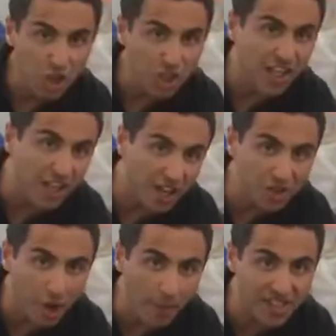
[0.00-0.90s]
You think you
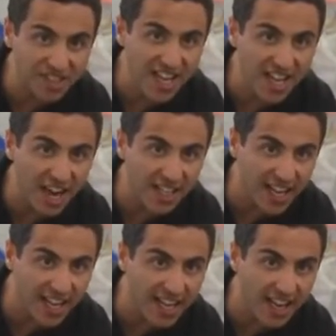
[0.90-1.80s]
can drop a stinker
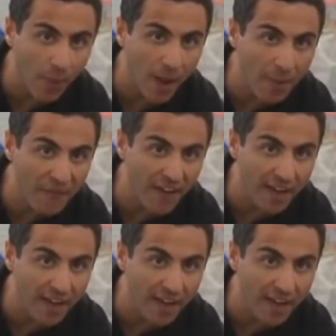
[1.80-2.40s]
like that and get away with